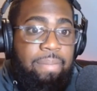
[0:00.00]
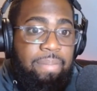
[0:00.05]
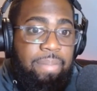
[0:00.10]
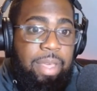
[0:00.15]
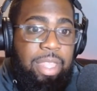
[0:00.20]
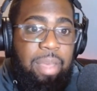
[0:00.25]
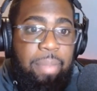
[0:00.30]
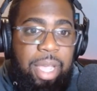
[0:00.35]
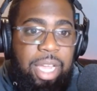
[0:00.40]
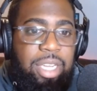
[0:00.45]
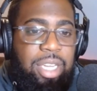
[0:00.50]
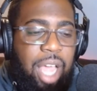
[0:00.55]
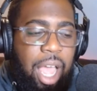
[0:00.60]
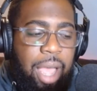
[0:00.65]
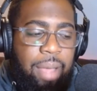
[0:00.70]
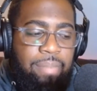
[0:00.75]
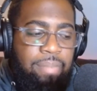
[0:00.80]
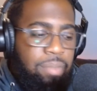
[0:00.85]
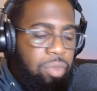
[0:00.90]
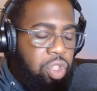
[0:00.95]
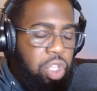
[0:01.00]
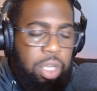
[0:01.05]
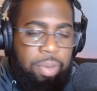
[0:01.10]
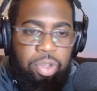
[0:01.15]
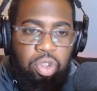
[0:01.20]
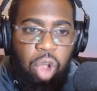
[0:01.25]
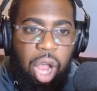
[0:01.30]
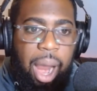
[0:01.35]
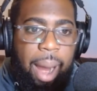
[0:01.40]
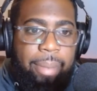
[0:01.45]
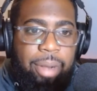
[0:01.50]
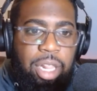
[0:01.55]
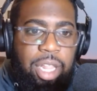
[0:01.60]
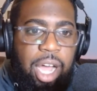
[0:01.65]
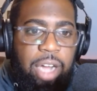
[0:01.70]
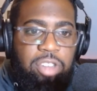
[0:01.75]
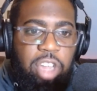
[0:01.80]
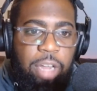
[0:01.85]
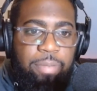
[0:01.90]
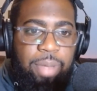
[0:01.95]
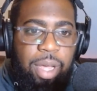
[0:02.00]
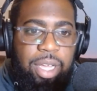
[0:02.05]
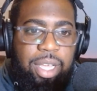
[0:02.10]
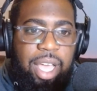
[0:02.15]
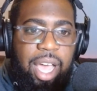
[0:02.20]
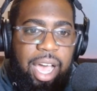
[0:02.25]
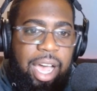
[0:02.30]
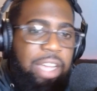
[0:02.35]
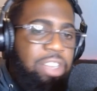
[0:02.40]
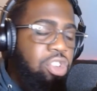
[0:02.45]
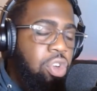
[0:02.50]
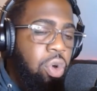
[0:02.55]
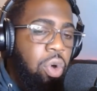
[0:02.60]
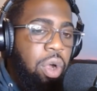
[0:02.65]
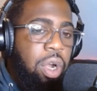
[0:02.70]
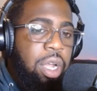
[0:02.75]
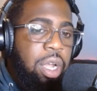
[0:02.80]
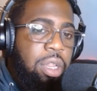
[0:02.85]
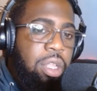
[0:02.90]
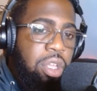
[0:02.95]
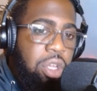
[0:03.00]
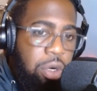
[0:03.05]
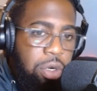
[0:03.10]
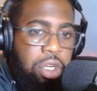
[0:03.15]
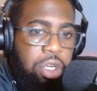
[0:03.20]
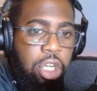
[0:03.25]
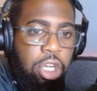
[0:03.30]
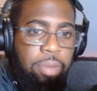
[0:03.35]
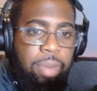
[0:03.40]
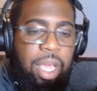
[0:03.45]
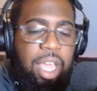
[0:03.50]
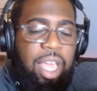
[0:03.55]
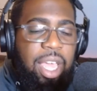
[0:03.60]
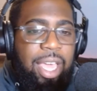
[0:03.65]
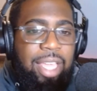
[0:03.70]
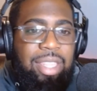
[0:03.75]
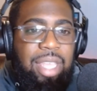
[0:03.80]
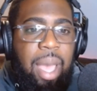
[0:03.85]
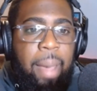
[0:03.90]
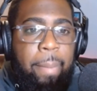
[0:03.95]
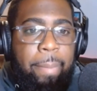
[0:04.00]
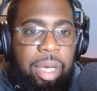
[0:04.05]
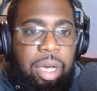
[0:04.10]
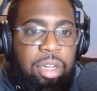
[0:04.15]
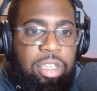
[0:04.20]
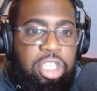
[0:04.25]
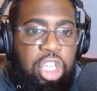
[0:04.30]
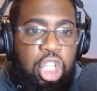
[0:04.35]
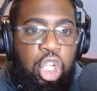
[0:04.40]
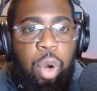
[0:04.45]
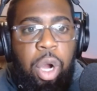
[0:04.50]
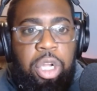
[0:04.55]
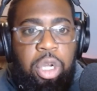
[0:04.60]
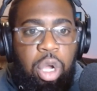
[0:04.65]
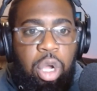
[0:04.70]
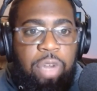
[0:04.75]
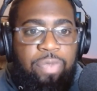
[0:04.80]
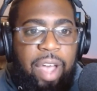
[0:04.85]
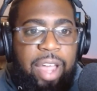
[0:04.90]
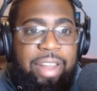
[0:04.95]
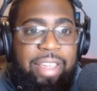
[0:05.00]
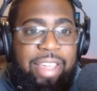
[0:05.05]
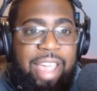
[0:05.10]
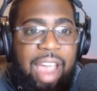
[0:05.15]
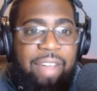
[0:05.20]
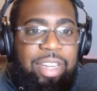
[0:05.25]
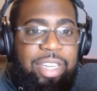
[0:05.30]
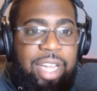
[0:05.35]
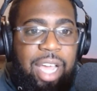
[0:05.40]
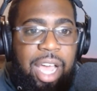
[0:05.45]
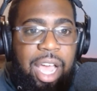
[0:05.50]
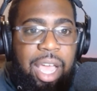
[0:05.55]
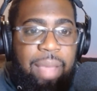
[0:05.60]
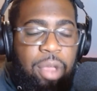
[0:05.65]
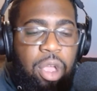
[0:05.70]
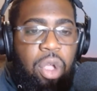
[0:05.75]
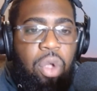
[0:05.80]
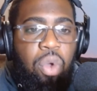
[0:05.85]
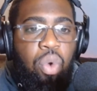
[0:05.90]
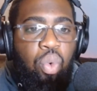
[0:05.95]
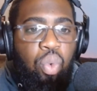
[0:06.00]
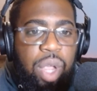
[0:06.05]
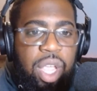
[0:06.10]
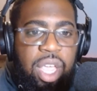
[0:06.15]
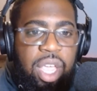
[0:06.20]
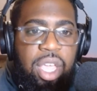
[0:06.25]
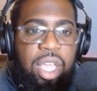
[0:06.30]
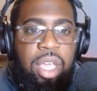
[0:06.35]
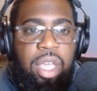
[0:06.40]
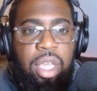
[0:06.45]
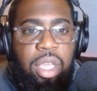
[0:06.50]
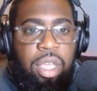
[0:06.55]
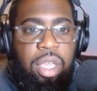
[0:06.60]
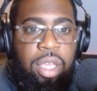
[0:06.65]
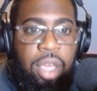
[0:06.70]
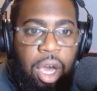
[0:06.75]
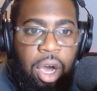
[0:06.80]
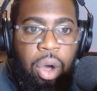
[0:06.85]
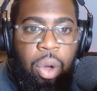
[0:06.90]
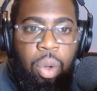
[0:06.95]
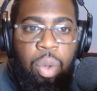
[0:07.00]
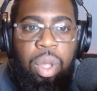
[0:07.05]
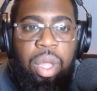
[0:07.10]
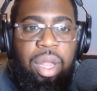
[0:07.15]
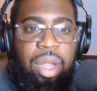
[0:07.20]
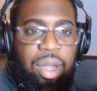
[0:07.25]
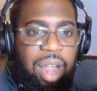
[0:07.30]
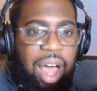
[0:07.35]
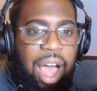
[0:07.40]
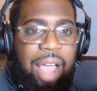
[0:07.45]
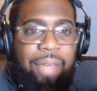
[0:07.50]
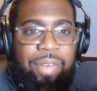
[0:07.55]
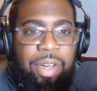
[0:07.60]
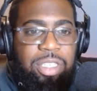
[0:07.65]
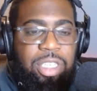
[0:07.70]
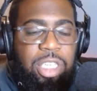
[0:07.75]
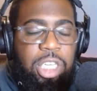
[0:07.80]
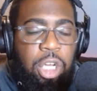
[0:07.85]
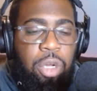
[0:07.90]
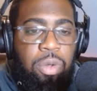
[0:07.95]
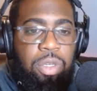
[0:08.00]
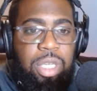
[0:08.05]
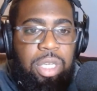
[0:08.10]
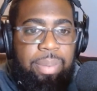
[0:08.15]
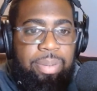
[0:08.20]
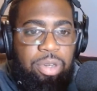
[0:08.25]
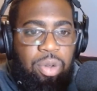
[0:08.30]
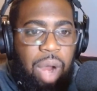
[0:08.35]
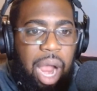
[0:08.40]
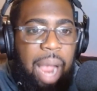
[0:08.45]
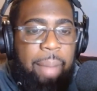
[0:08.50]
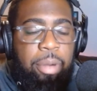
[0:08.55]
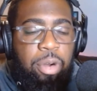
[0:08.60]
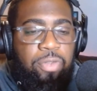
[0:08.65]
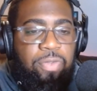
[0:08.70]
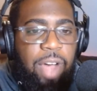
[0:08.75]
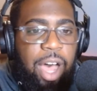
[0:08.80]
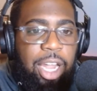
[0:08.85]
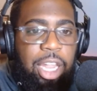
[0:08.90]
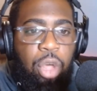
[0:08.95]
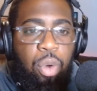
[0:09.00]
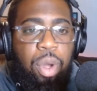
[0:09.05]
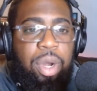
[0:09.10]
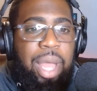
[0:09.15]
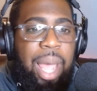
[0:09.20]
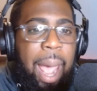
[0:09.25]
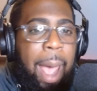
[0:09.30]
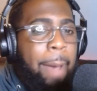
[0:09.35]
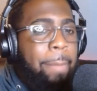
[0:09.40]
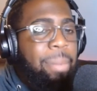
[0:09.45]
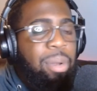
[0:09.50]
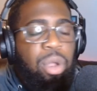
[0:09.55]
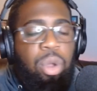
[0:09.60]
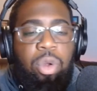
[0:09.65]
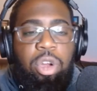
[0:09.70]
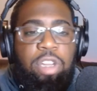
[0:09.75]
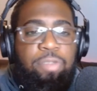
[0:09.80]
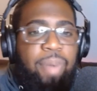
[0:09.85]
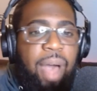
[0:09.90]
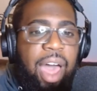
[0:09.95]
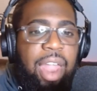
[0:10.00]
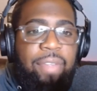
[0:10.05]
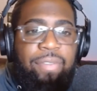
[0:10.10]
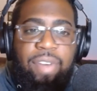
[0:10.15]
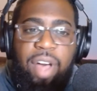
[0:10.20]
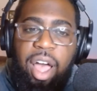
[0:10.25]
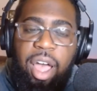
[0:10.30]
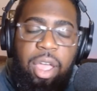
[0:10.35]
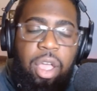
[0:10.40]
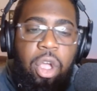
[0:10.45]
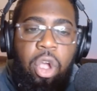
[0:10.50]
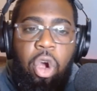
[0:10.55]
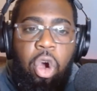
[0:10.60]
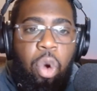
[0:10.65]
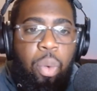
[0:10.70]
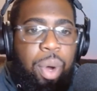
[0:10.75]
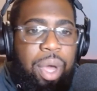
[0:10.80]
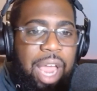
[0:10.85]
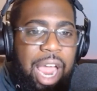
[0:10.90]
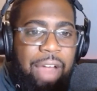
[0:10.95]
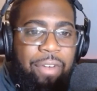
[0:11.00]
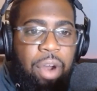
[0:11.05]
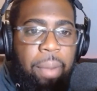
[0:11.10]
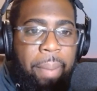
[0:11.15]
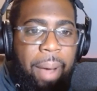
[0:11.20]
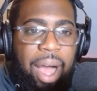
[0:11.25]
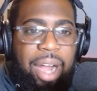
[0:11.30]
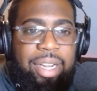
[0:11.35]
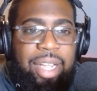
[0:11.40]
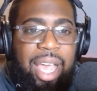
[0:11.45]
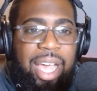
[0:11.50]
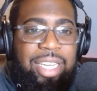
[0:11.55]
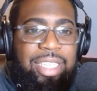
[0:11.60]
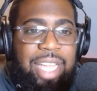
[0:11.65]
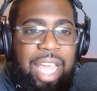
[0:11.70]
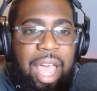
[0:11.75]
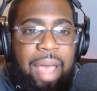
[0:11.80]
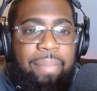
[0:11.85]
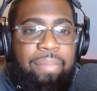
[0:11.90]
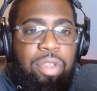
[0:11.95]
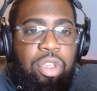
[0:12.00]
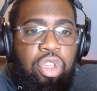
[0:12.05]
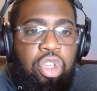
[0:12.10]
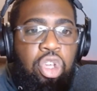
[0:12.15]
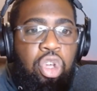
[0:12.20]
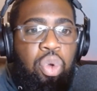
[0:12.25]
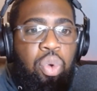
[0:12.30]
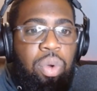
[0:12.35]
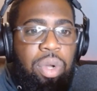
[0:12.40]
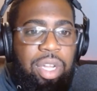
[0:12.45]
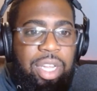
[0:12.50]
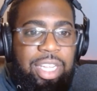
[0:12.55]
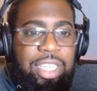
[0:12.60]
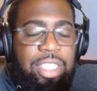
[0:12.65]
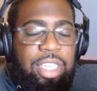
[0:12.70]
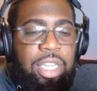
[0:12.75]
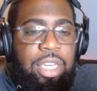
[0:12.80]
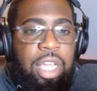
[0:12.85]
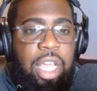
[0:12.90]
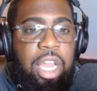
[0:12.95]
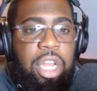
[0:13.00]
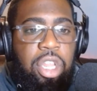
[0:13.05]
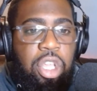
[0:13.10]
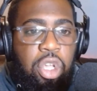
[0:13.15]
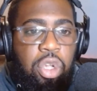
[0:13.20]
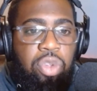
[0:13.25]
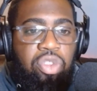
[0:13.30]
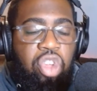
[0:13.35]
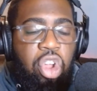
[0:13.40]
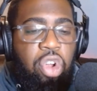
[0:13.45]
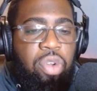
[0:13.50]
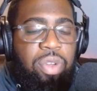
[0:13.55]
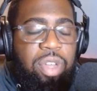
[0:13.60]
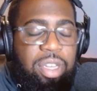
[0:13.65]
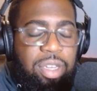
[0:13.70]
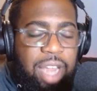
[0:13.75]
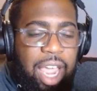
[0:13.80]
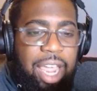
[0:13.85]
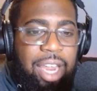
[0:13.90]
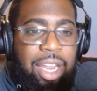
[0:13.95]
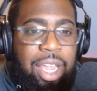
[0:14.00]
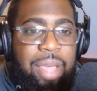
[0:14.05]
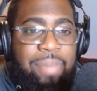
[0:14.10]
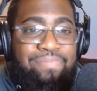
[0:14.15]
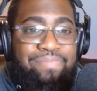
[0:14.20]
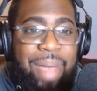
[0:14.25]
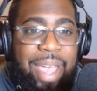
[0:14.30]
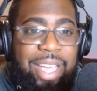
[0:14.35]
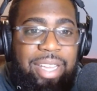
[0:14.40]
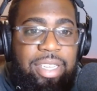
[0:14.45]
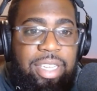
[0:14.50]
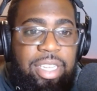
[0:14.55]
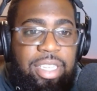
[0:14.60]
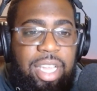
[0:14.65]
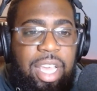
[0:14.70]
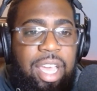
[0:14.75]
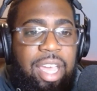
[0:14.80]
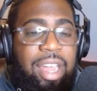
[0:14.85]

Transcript: In the meantime, subscribe to Locked On Buckeyes on YouTube. Hit that bell so you are notified every time we go live. Also, subscribe or follow on Apple or Spotify or whatever podcast app you listen and use on a daily basis.